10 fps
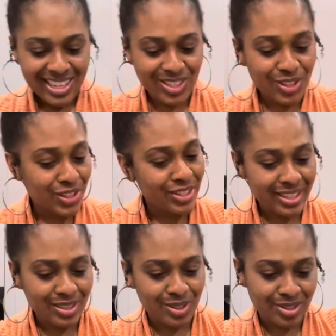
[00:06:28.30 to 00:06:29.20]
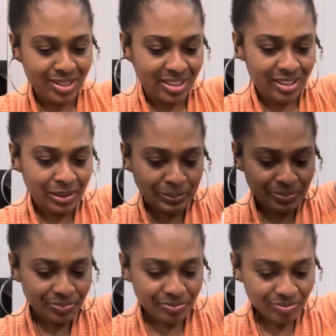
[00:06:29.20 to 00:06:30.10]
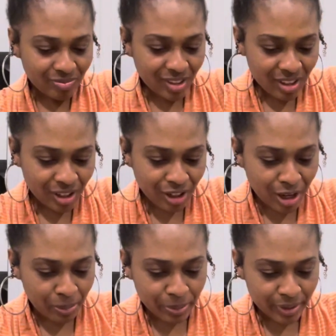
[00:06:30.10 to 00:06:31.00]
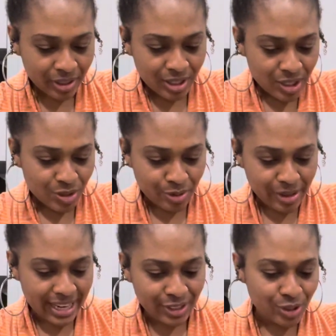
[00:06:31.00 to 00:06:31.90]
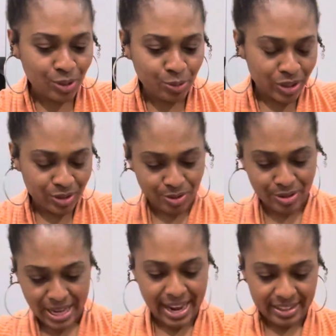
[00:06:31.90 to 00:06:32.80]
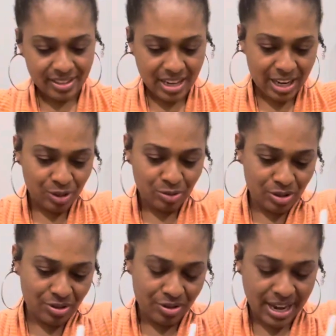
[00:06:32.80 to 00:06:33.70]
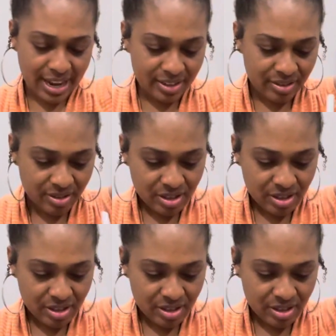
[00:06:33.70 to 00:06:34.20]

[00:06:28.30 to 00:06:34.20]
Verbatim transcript: is gonna stick to the cup so I don't want to do that. I don't want to do that.